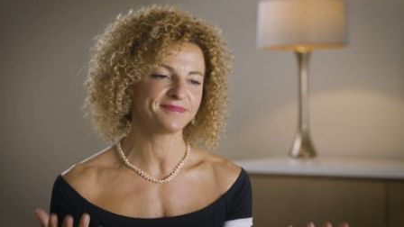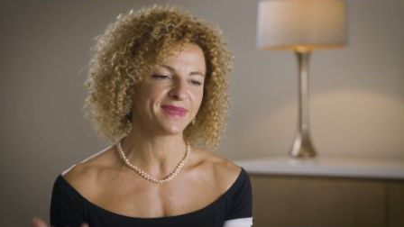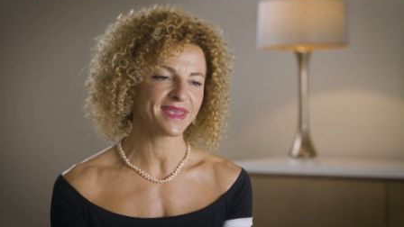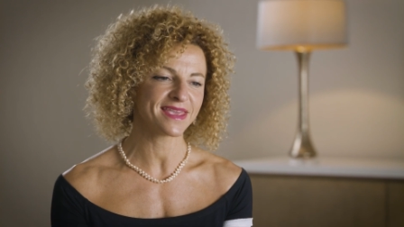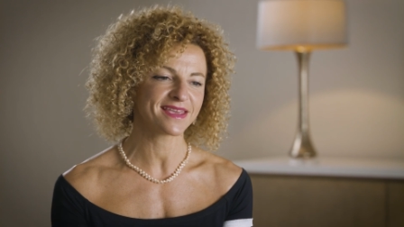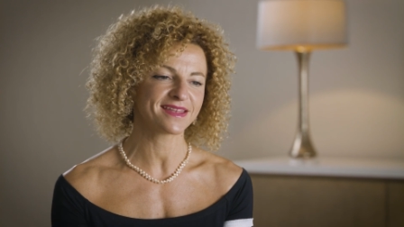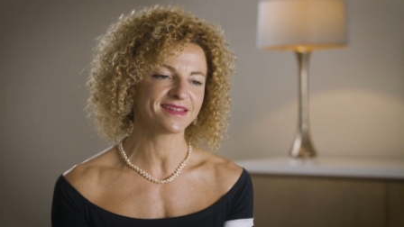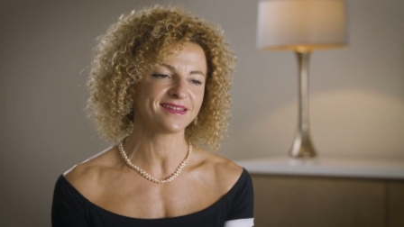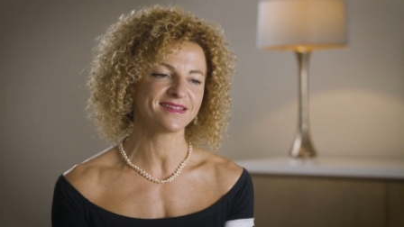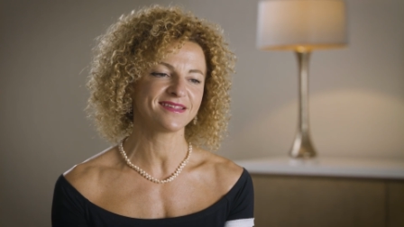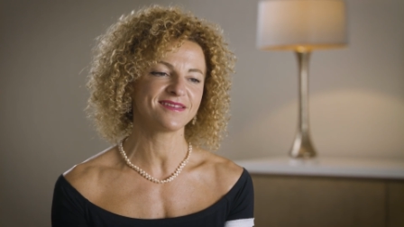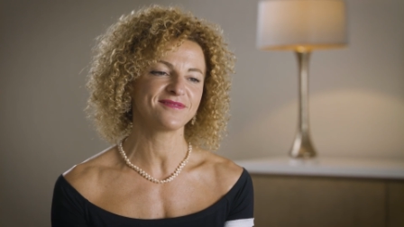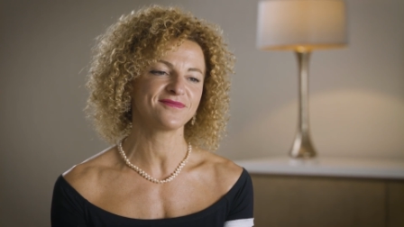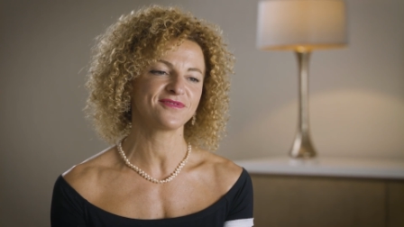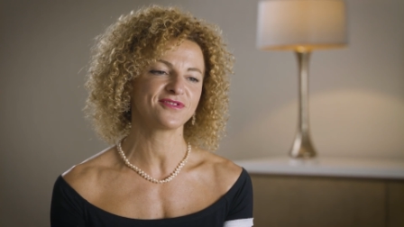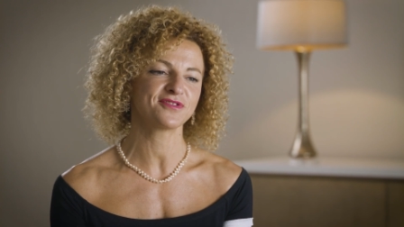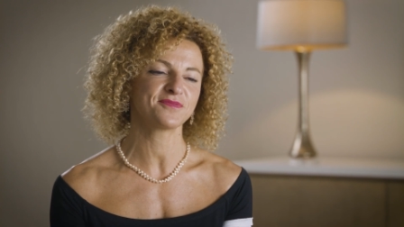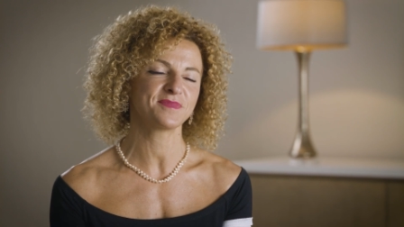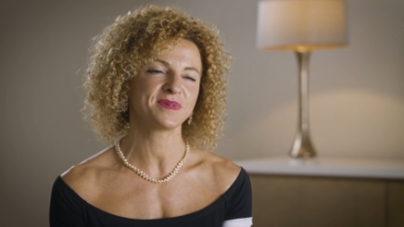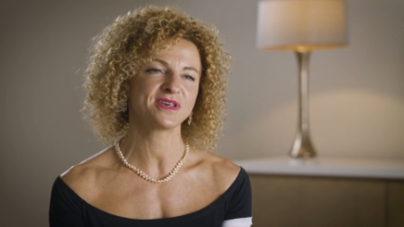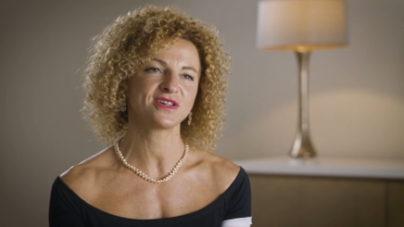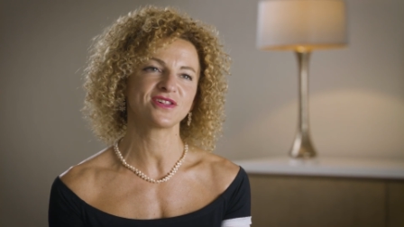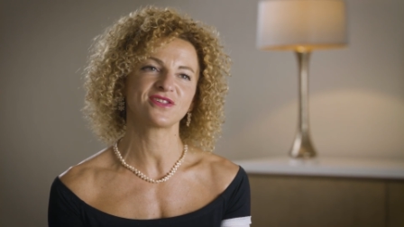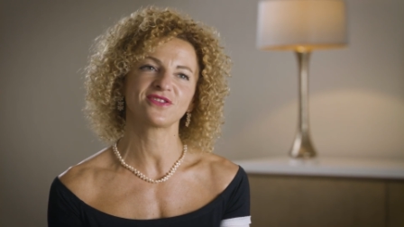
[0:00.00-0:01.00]
make this
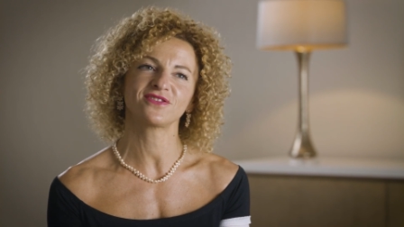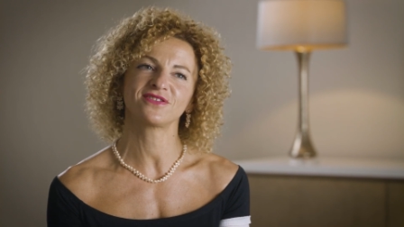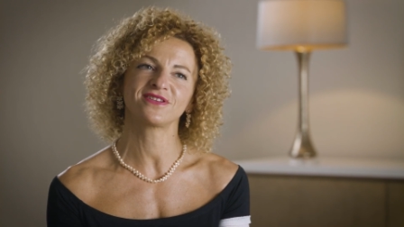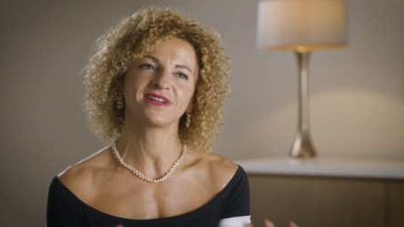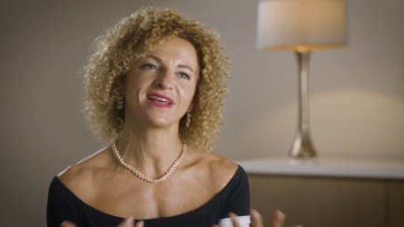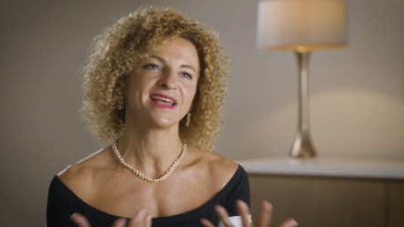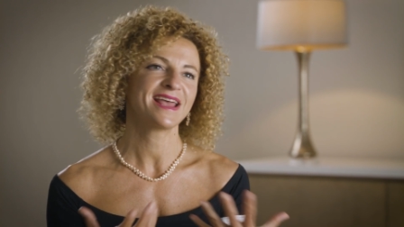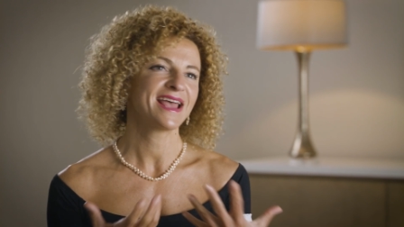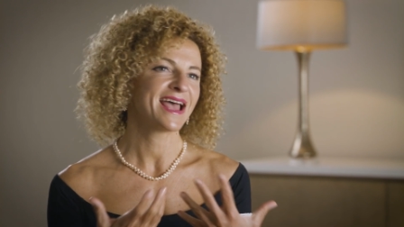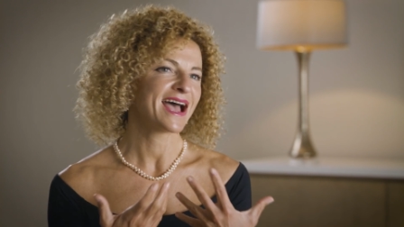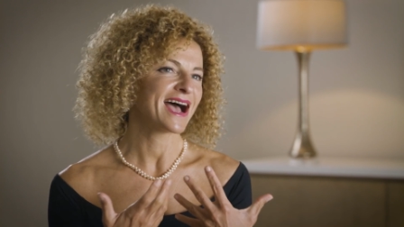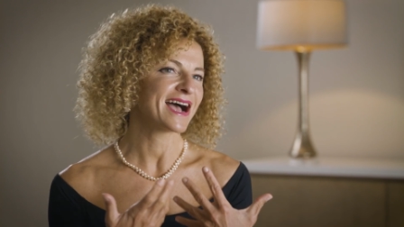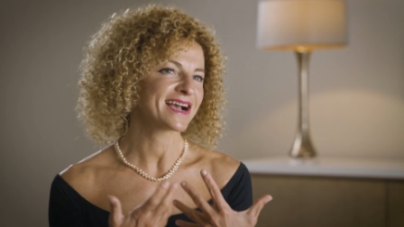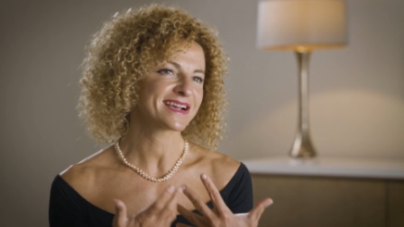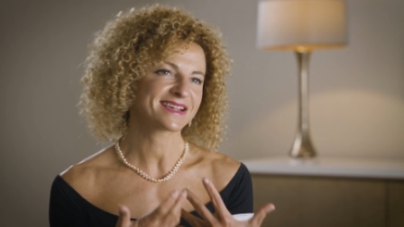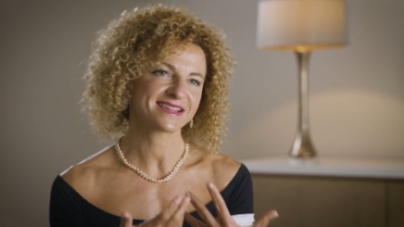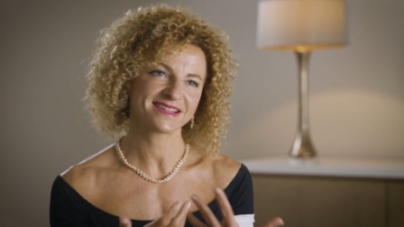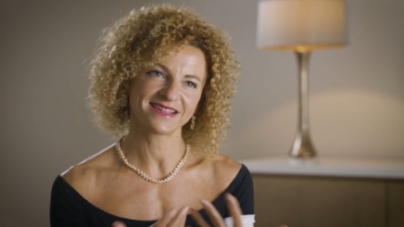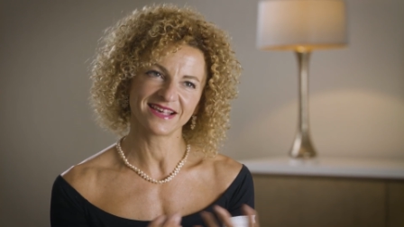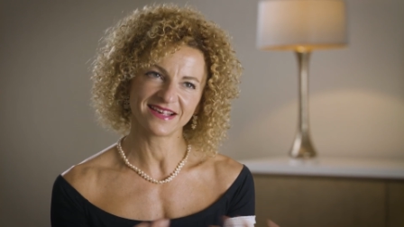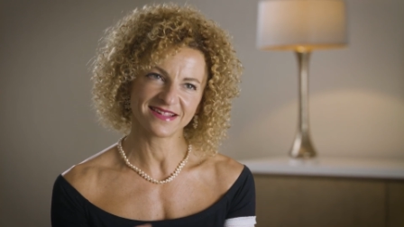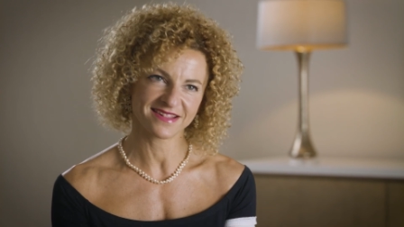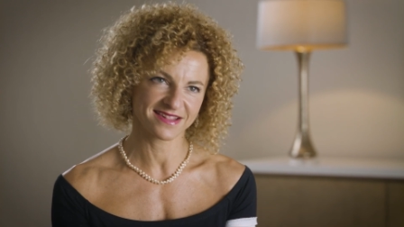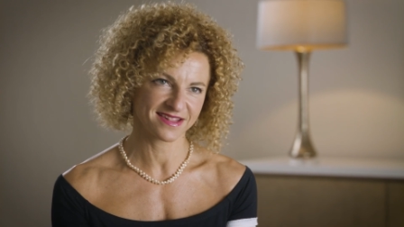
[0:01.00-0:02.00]
information
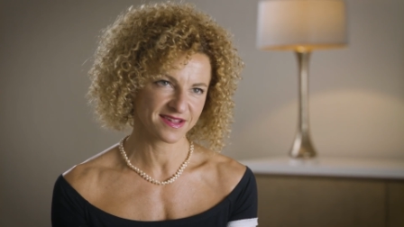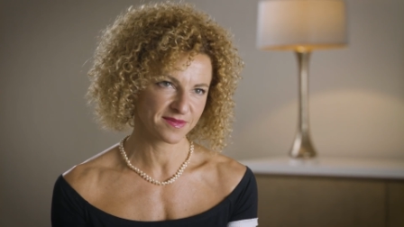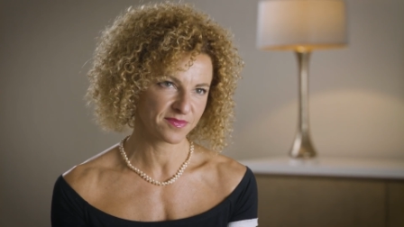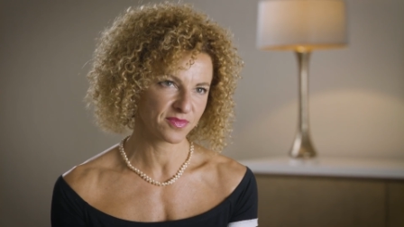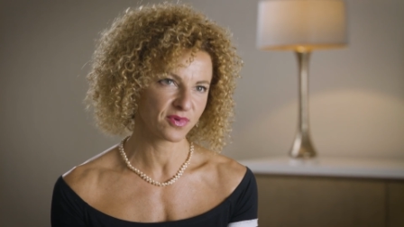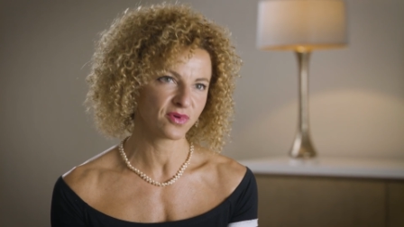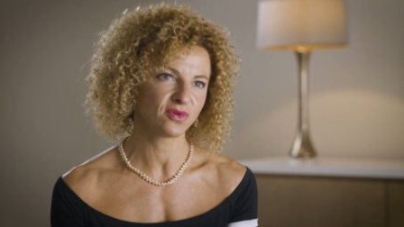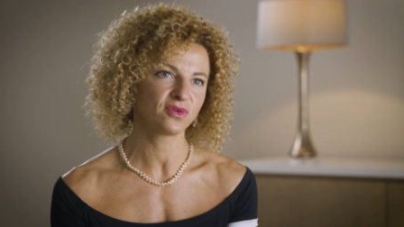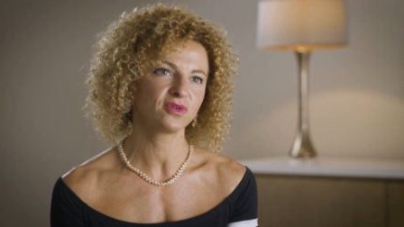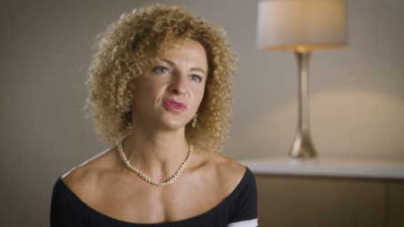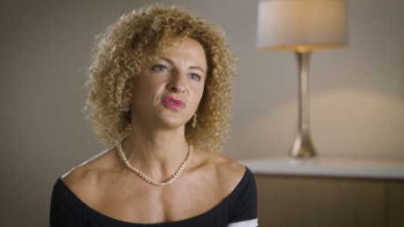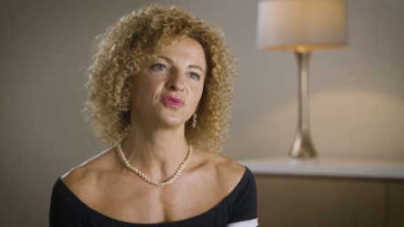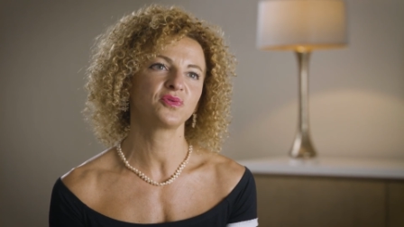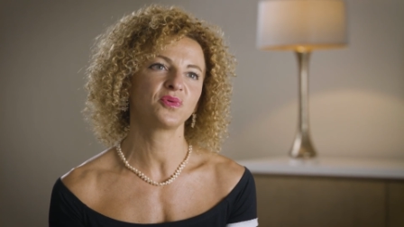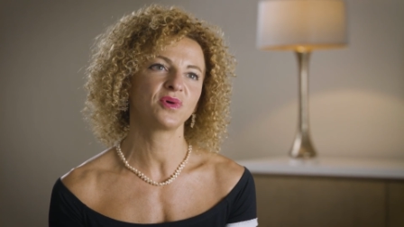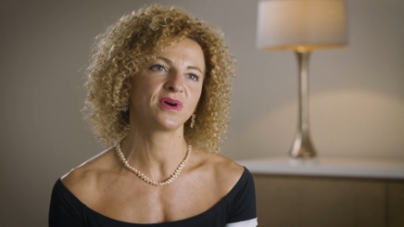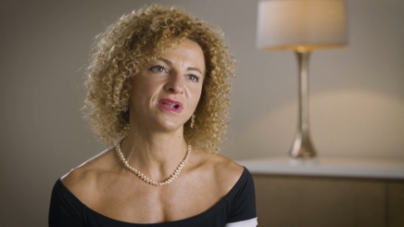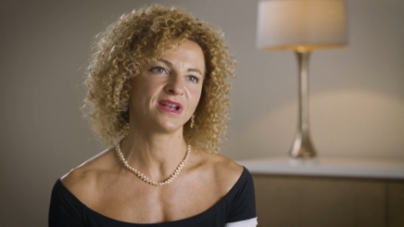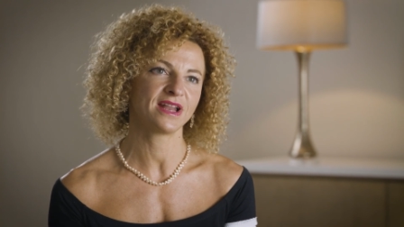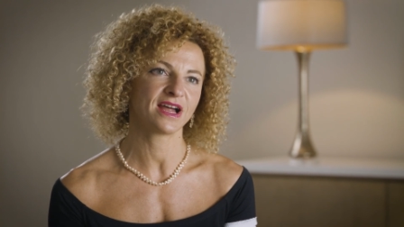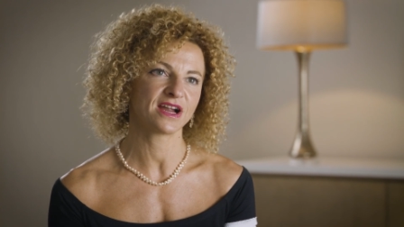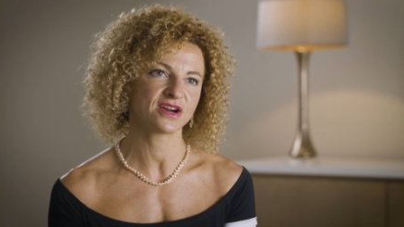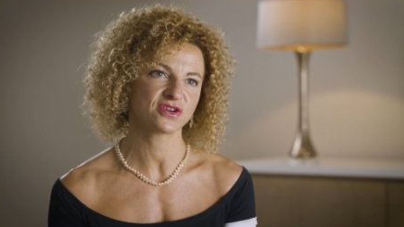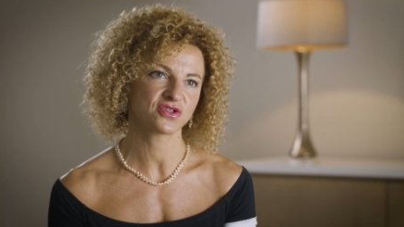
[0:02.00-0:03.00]
accessible to
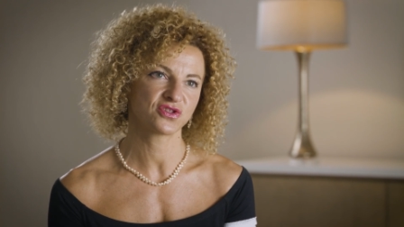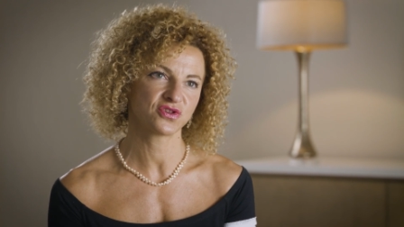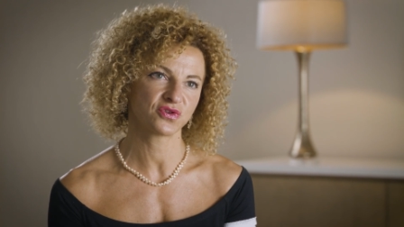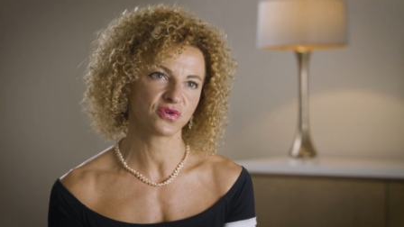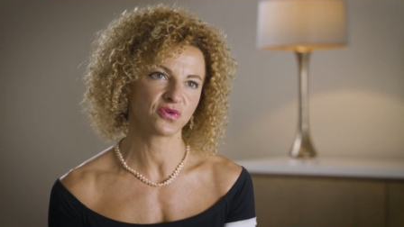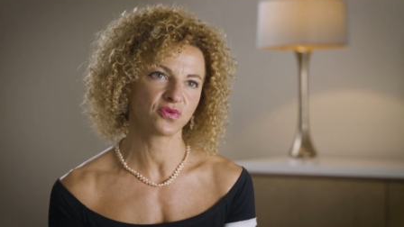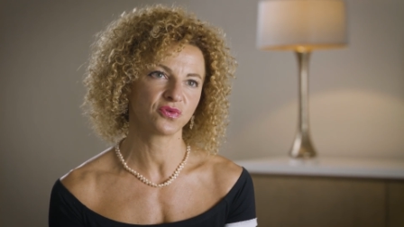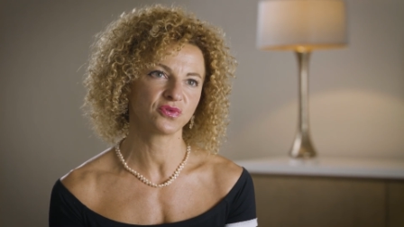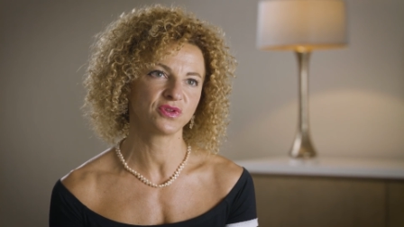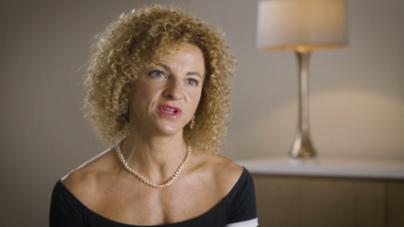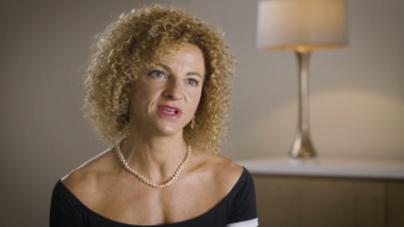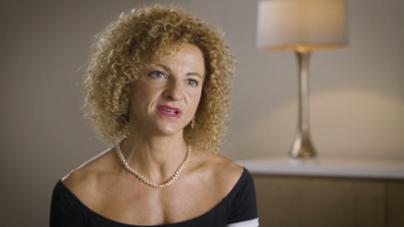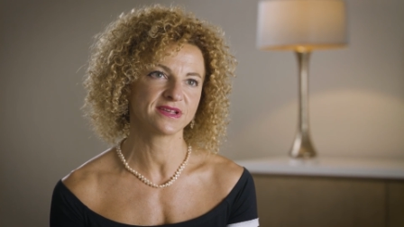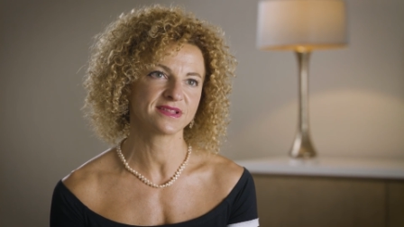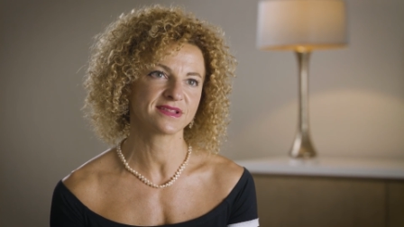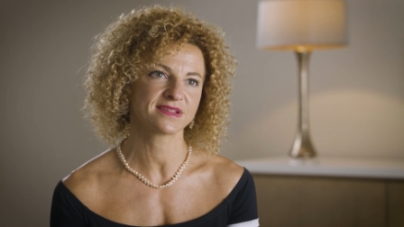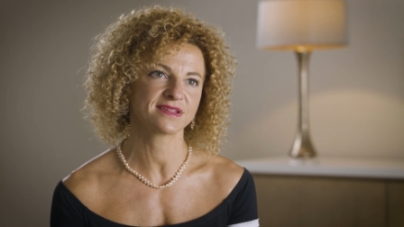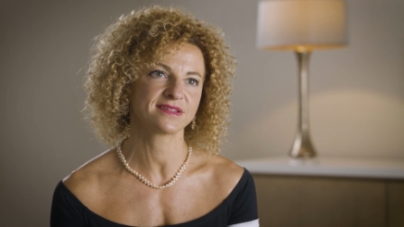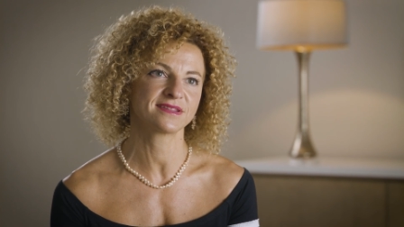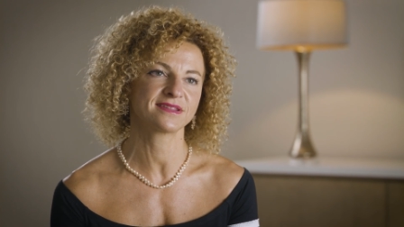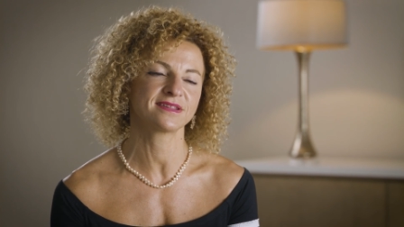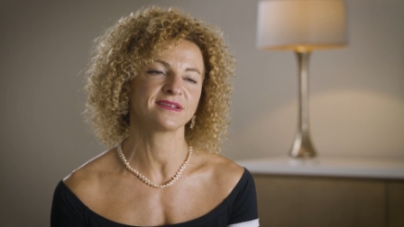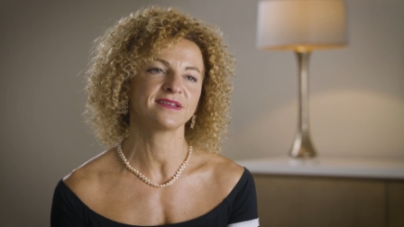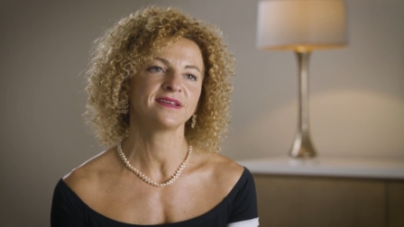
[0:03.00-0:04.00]
a larger
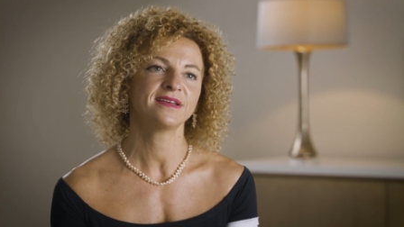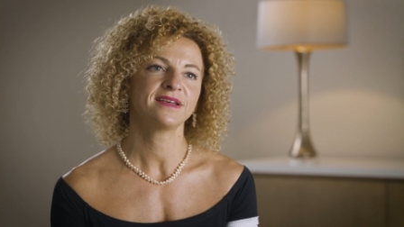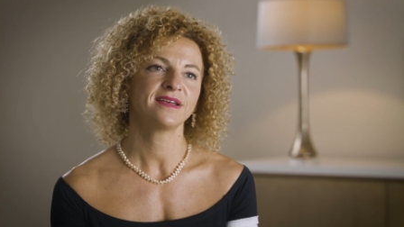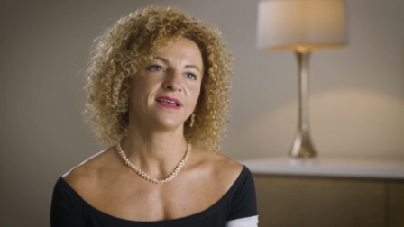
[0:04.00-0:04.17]
audience,